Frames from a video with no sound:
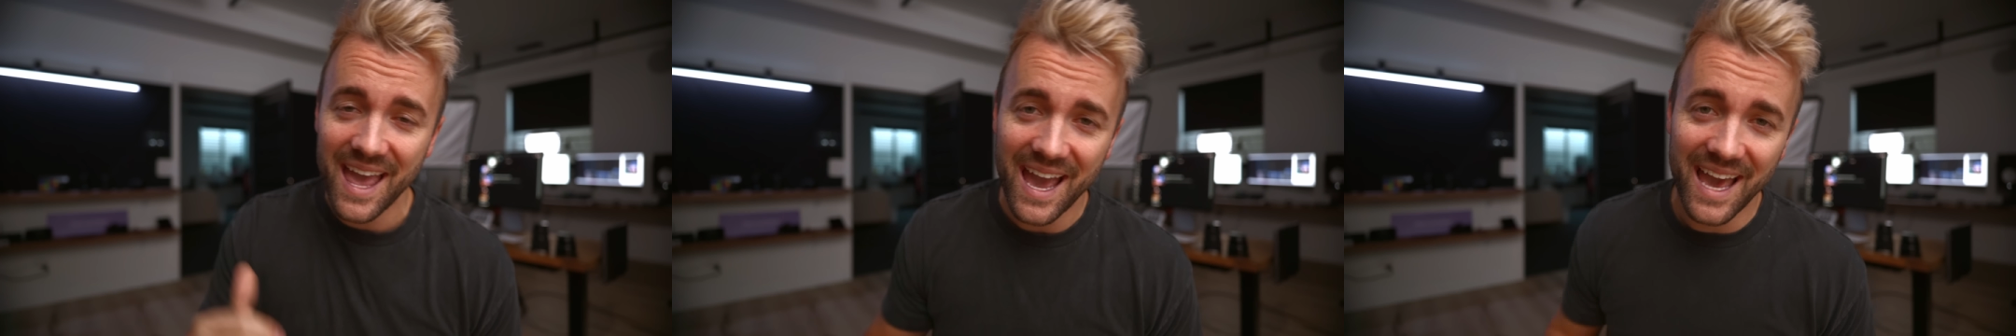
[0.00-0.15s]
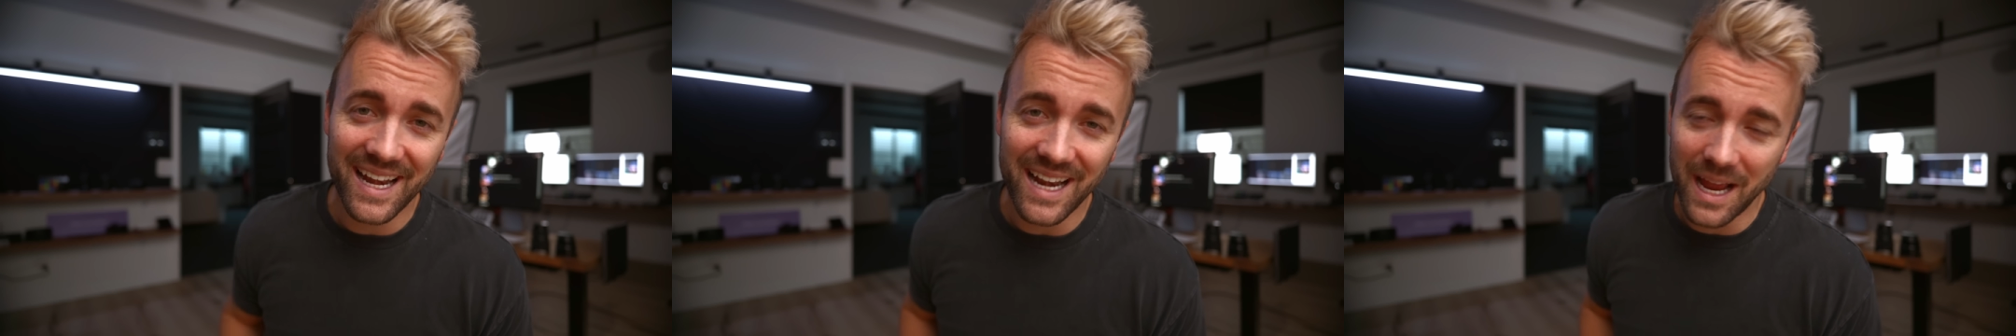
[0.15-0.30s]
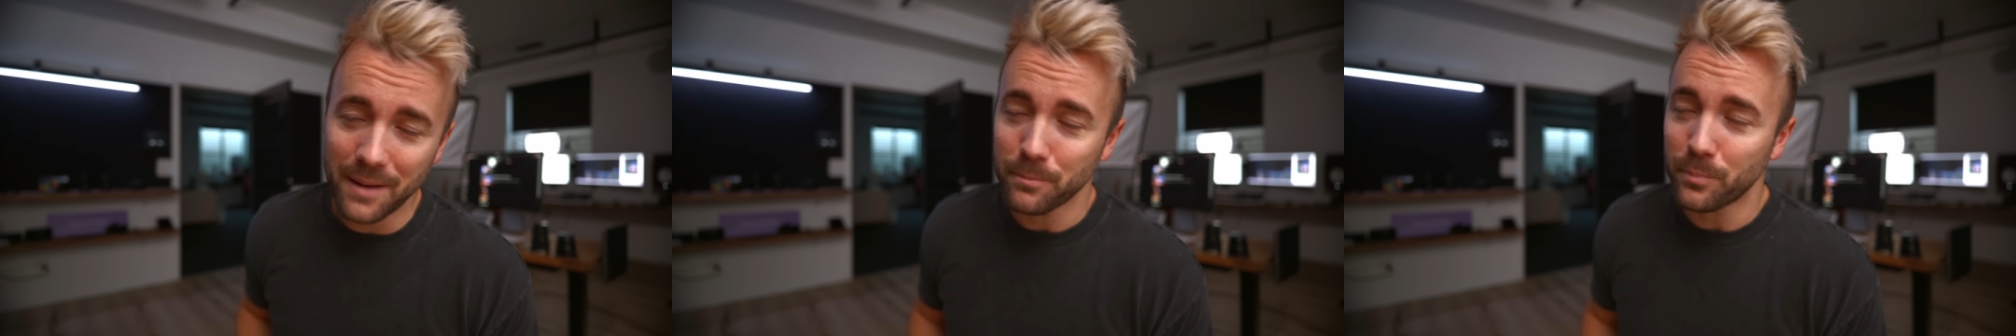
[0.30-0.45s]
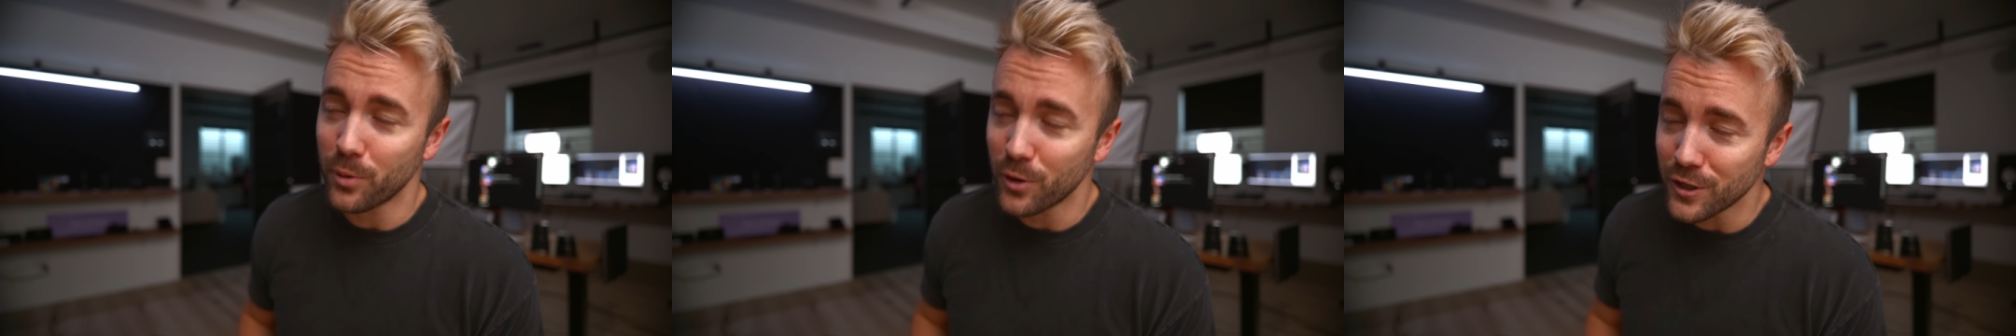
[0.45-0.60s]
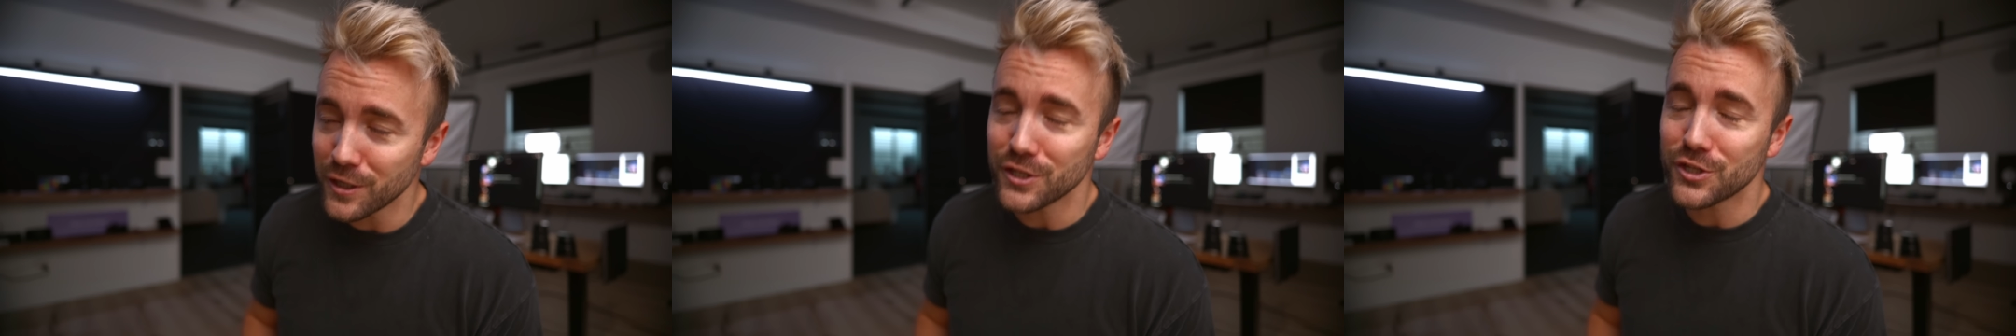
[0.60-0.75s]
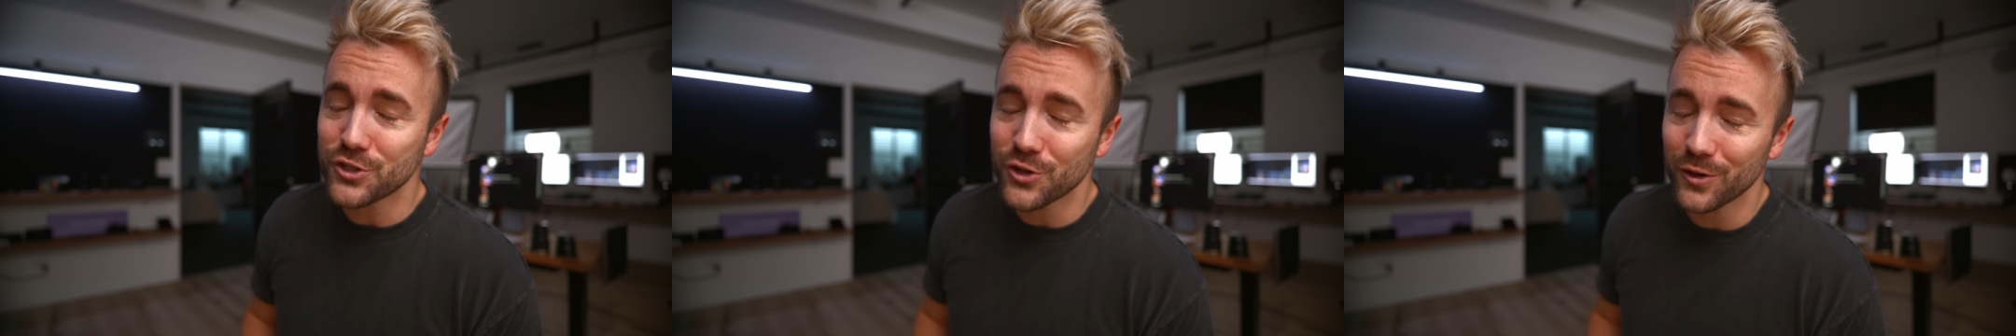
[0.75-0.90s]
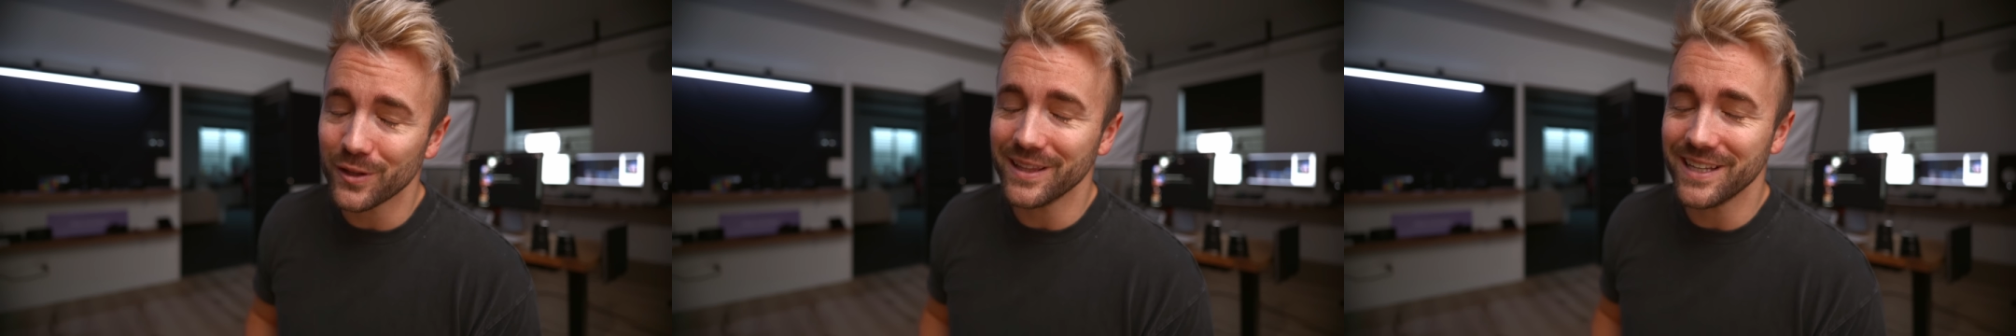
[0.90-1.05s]
and I'm pretty
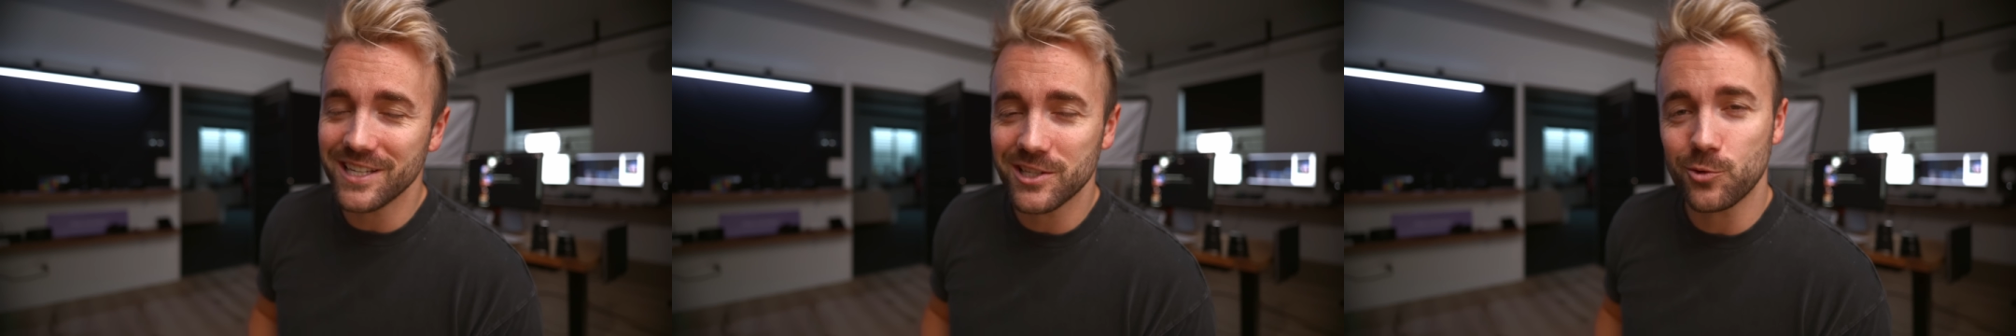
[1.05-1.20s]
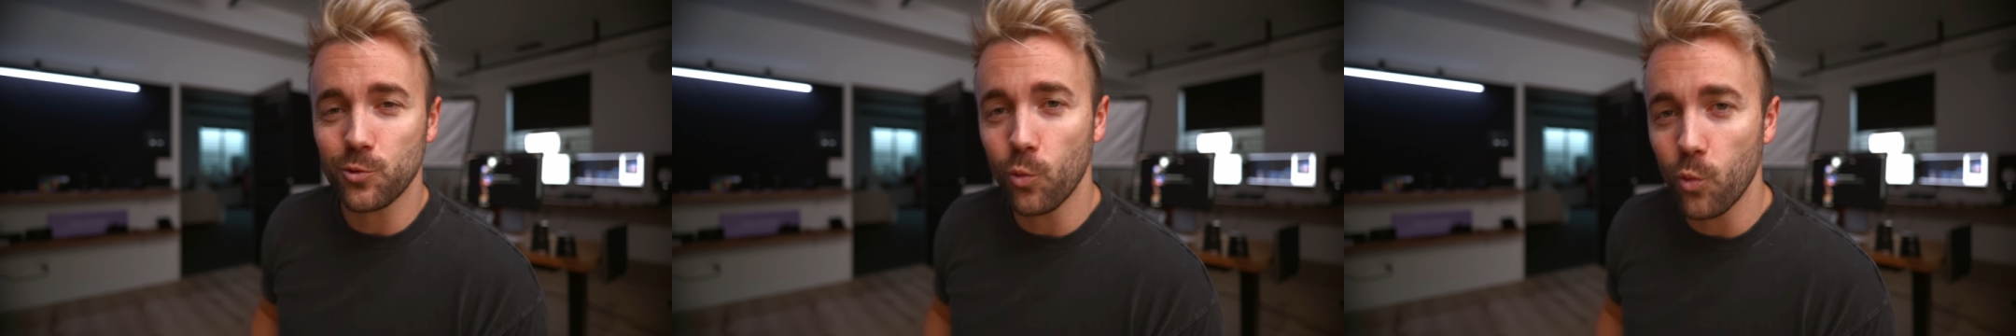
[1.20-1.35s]
sure at least